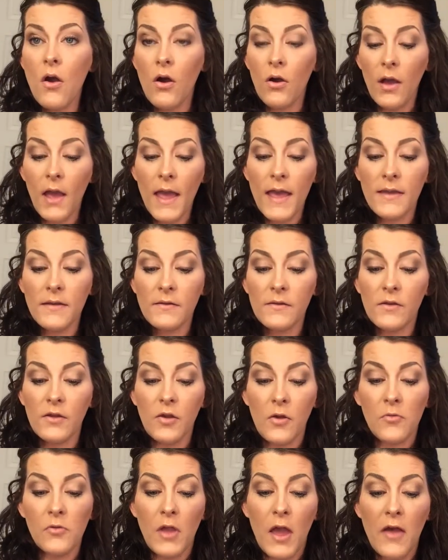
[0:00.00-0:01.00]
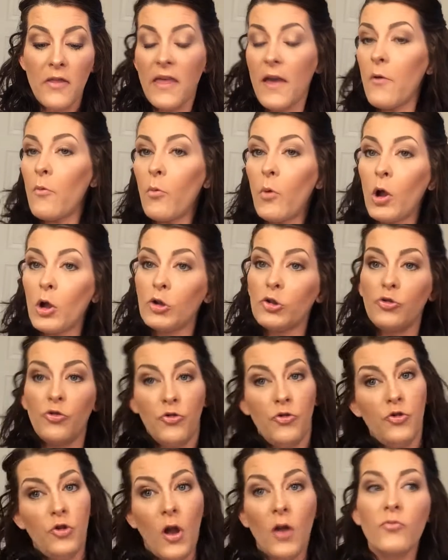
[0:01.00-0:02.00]
Okay, so now that we're
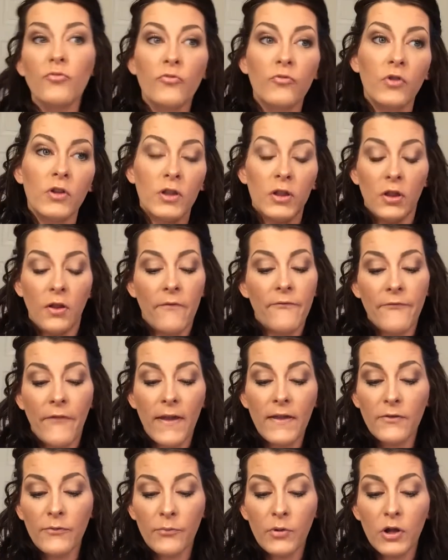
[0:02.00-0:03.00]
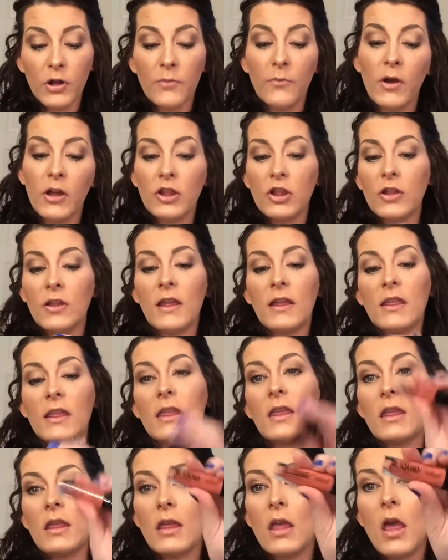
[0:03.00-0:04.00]
done with the face pretty much,
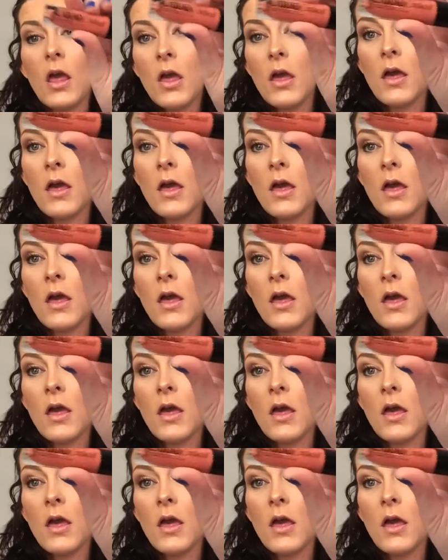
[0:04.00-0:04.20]
let's